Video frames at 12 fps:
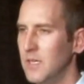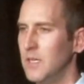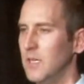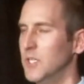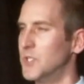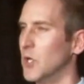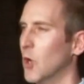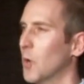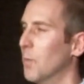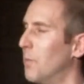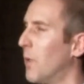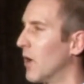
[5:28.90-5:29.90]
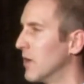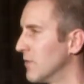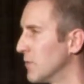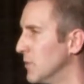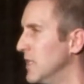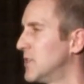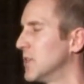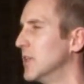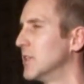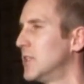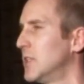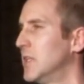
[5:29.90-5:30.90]
And so part of the
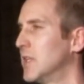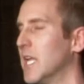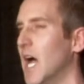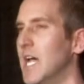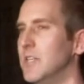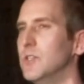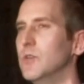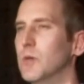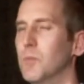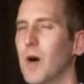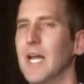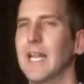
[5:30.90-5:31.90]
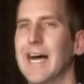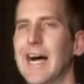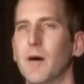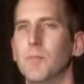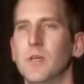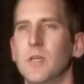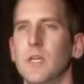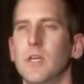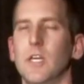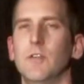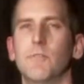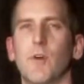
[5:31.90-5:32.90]
research that I do in my lab
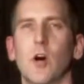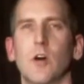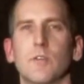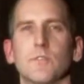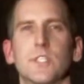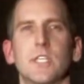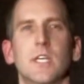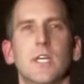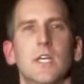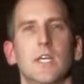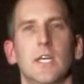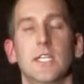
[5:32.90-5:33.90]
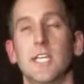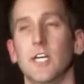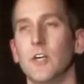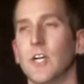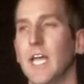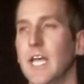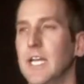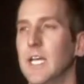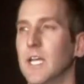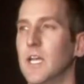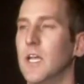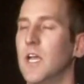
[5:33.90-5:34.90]
involves
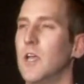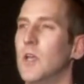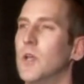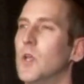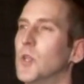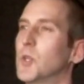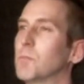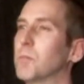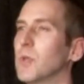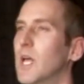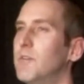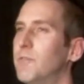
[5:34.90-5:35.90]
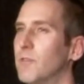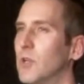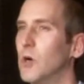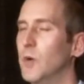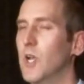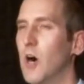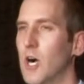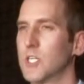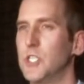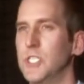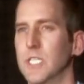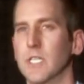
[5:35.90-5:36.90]
interrogating the blood flow and
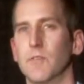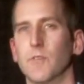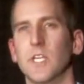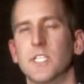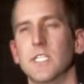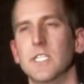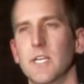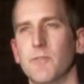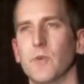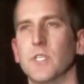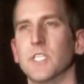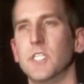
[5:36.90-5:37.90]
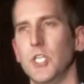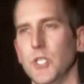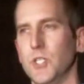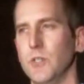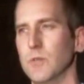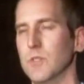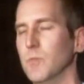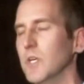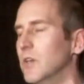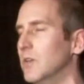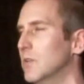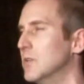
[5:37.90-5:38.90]
oxygen delivery to different tissues. And we
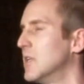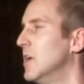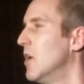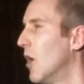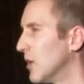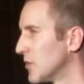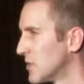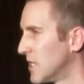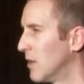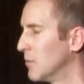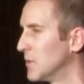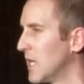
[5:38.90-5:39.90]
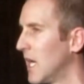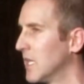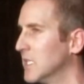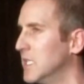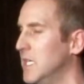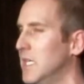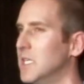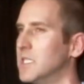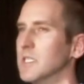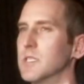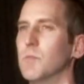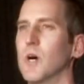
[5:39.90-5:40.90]
use ultrasound modalities
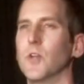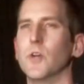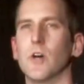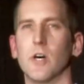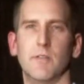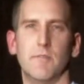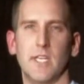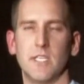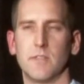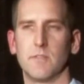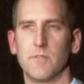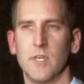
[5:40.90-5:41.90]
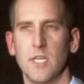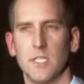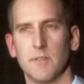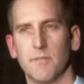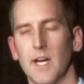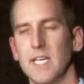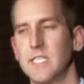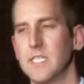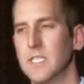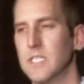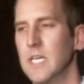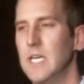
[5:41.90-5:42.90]
and some other non-invasive
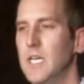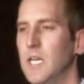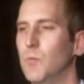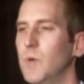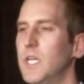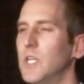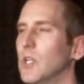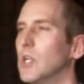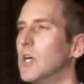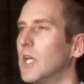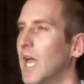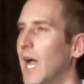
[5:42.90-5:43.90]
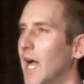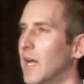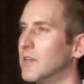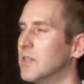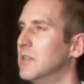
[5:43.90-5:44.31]
devices, and we can look at